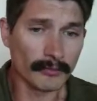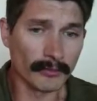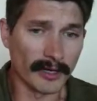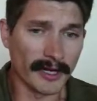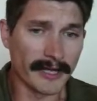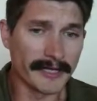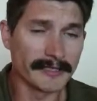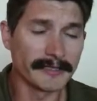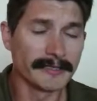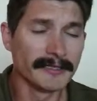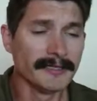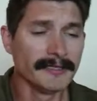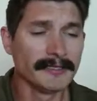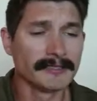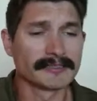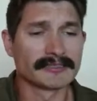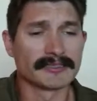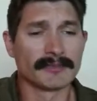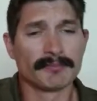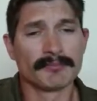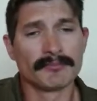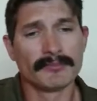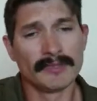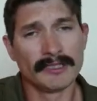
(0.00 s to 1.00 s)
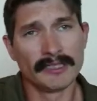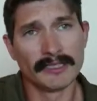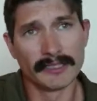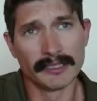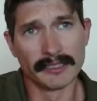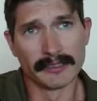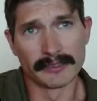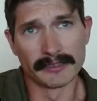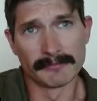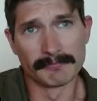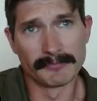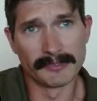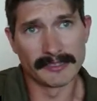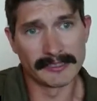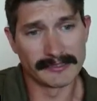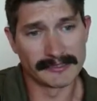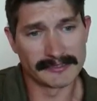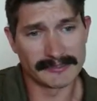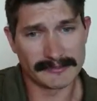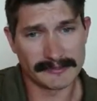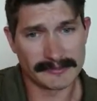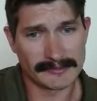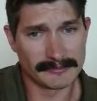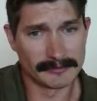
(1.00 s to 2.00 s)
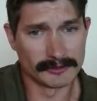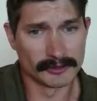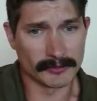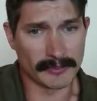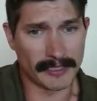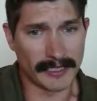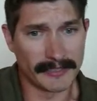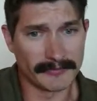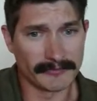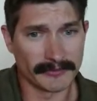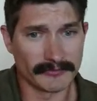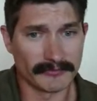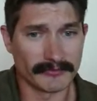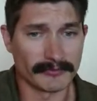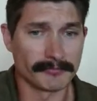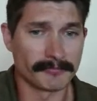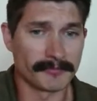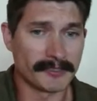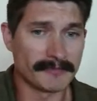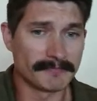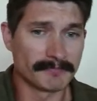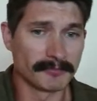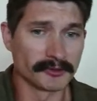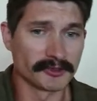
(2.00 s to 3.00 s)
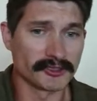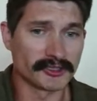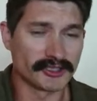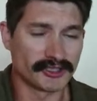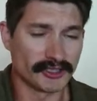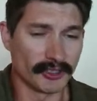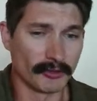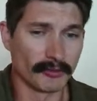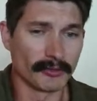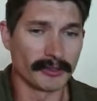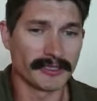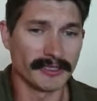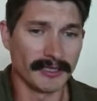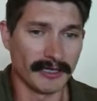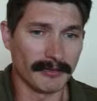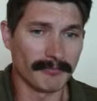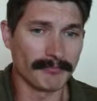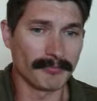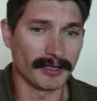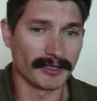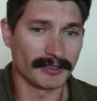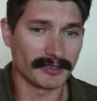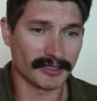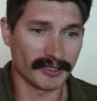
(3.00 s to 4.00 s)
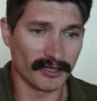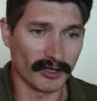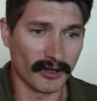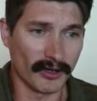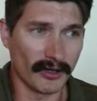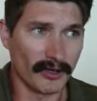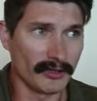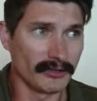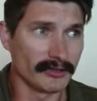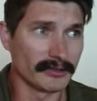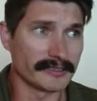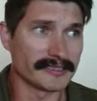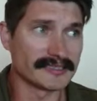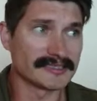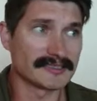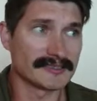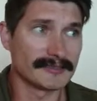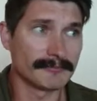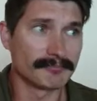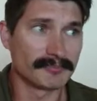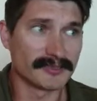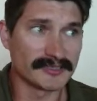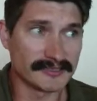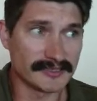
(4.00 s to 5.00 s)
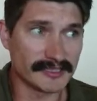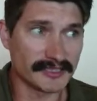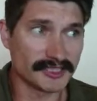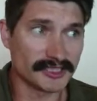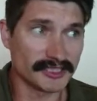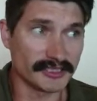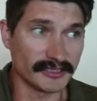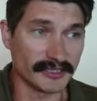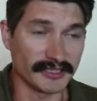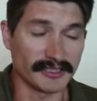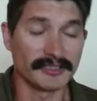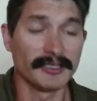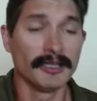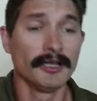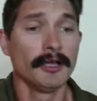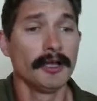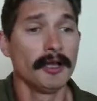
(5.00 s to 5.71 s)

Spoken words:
right? To me, the biggest driver for people showing up on a call is the positioning.